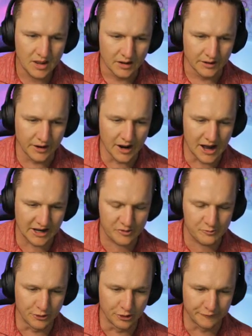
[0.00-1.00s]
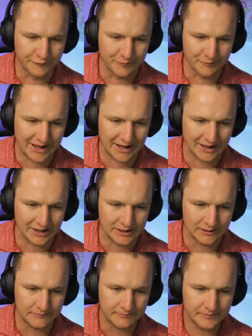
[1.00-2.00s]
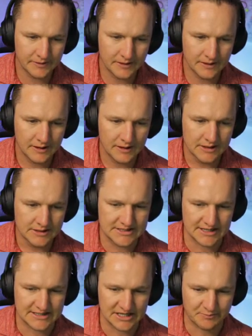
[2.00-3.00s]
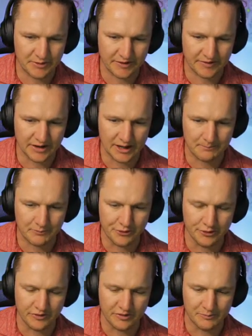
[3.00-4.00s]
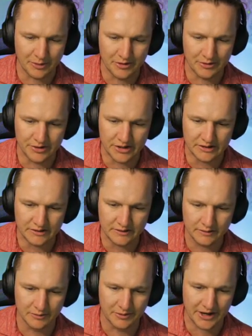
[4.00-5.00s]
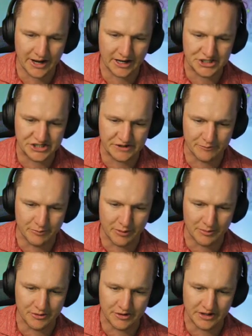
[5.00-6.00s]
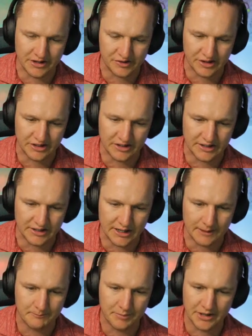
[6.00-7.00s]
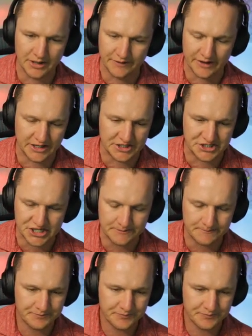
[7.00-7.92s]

Nice ball from Kenny. Tete's picked it up through to Bobby Reid. A little bit of energy from Bobby Reid is needed here. Bit of energy.